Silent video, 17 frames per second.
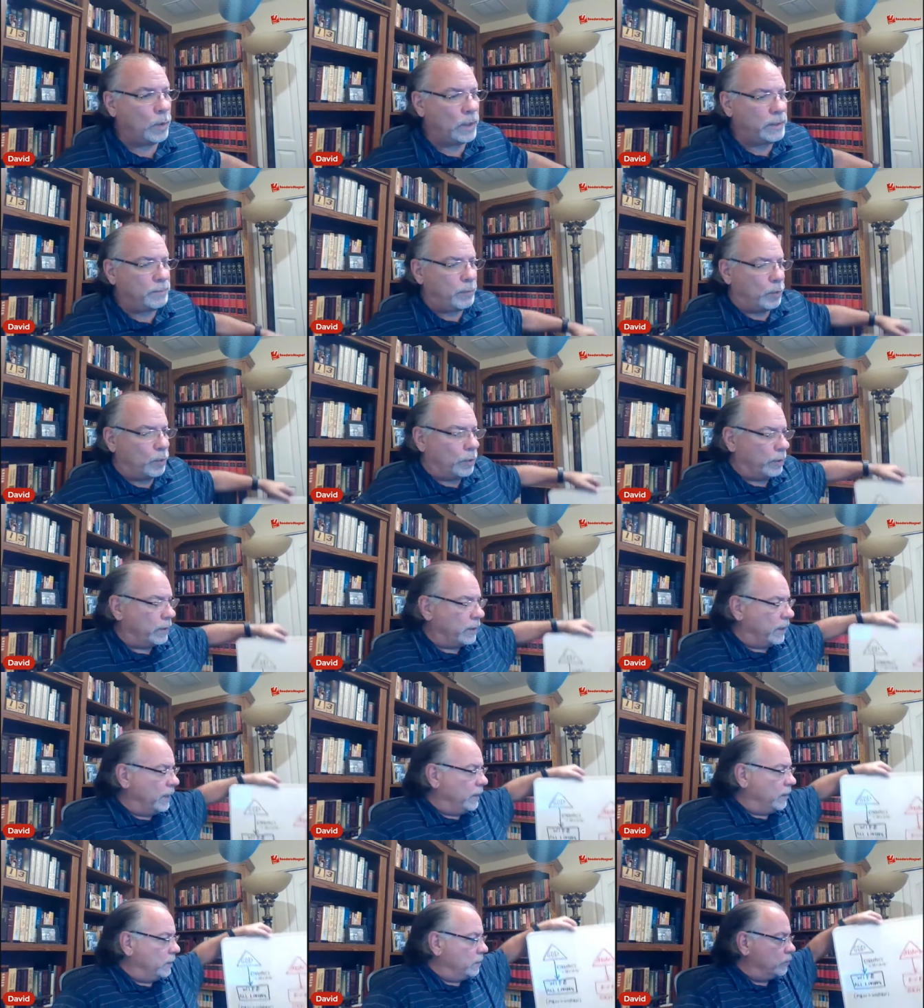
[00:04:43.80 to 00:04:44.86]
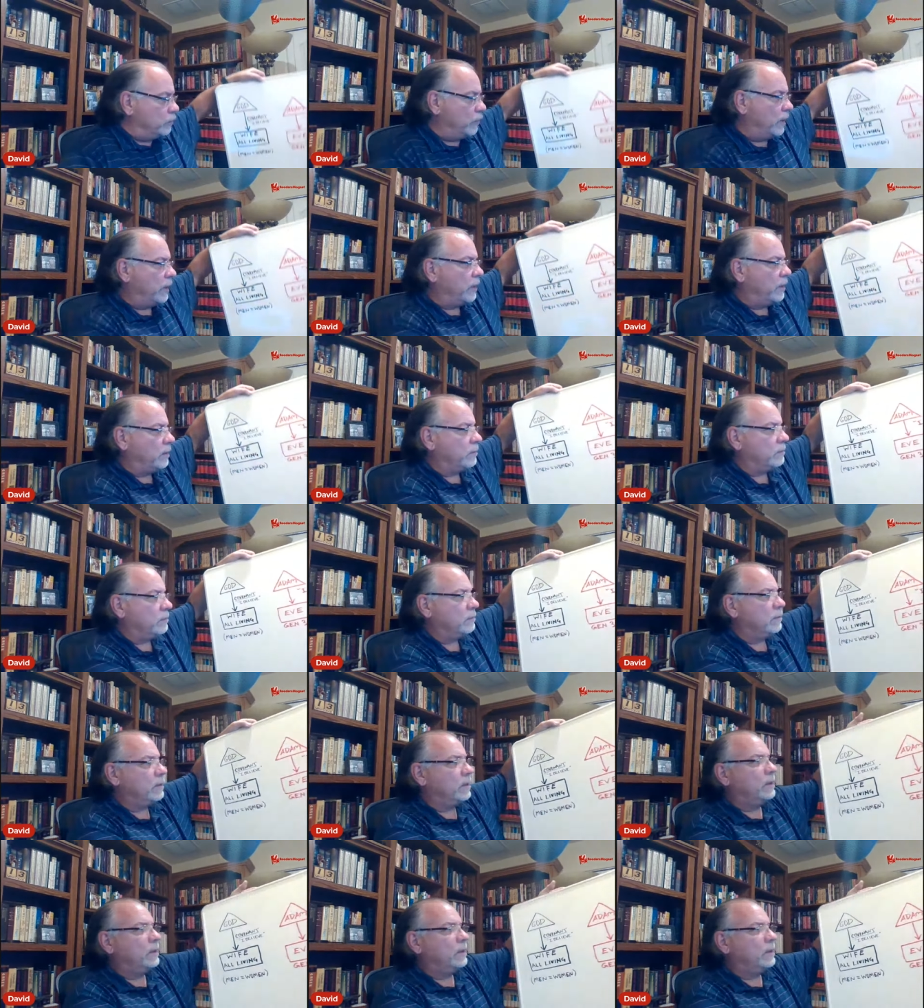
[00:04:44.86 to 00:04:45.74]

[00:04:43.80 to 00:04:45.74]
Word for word: whiteboard and try to